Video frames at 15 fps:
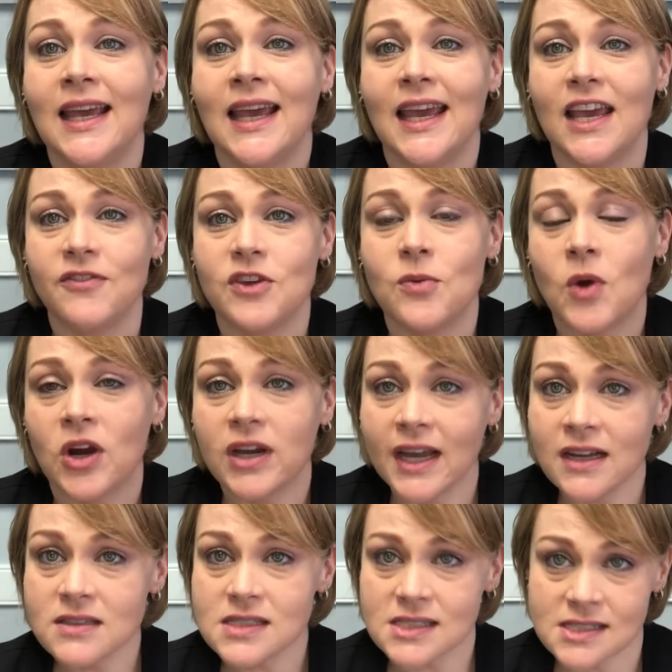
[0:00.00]
If you work
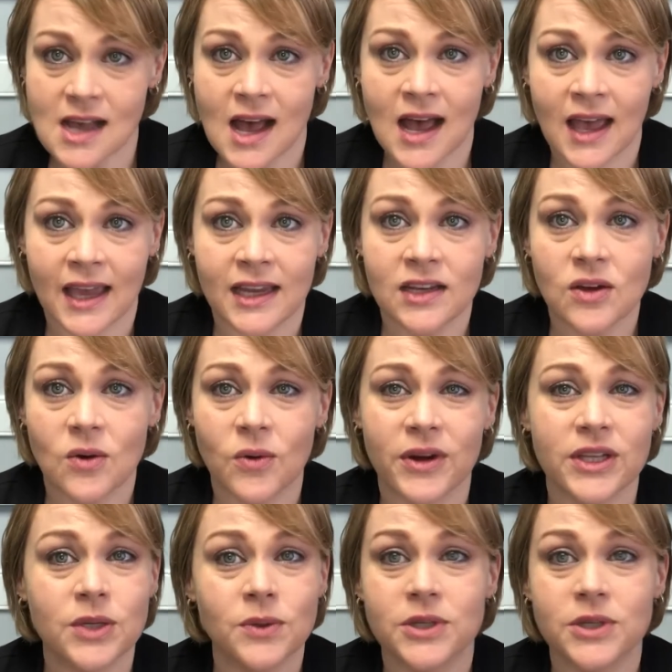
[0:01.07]
outside, or you are